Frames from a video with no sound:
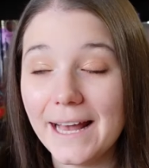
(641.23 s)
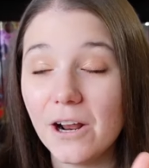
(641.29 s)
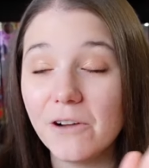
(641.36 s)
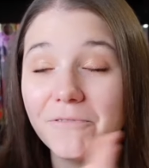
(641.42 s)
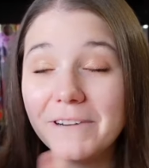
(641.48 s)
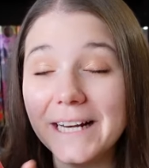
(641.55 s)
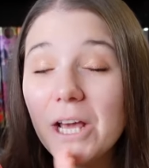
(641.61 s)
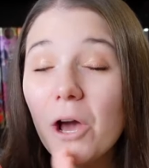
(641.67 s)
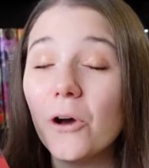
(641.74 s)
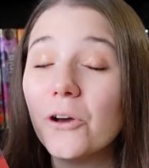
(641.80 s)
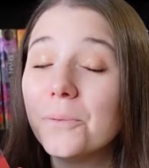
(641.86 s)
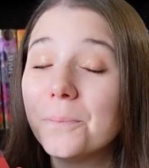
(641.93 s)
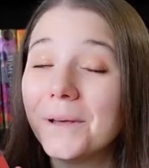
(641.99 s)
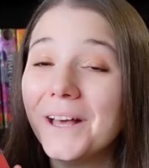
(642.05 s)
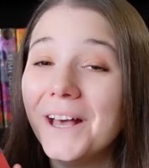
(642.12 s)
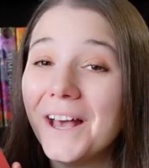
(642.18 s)
And I really
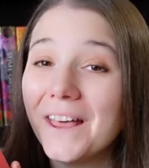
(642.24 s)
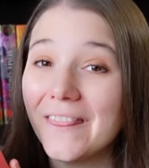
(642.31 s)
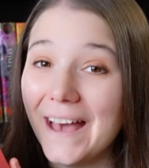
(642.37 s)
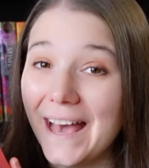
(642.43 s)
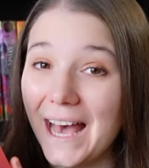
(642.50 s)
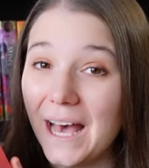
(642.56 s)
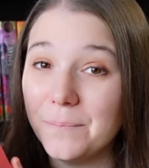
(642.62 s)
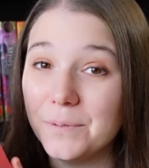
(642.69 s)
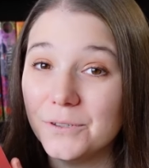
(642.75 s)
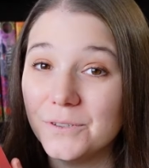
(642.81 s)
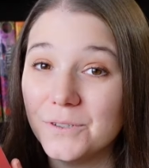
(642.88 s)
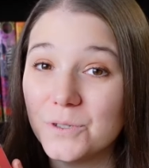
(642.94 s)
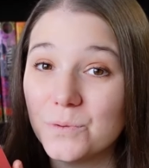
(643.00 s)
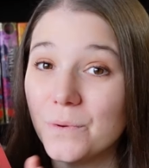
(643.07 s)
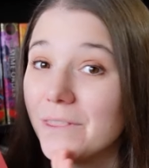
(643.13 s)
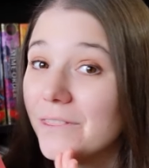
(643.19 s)
hope that
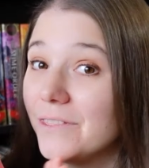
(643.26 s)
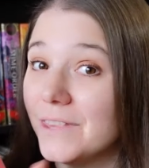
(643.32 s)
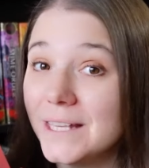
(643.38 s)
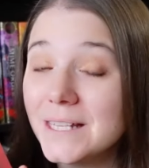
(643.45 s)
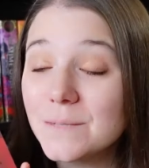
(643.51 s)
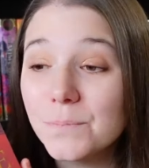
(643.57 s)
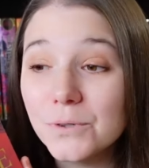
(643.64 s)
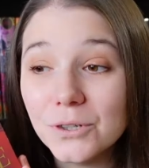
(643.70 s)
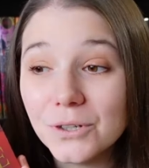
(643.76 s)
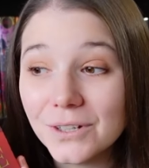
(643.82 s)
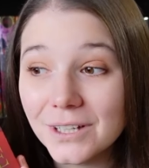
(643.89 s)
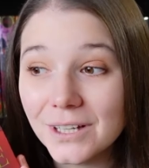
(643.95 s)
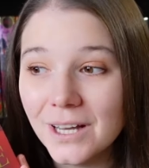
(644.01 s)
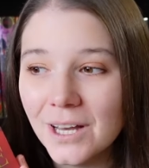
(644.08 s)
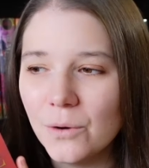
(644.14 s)
happens with this book.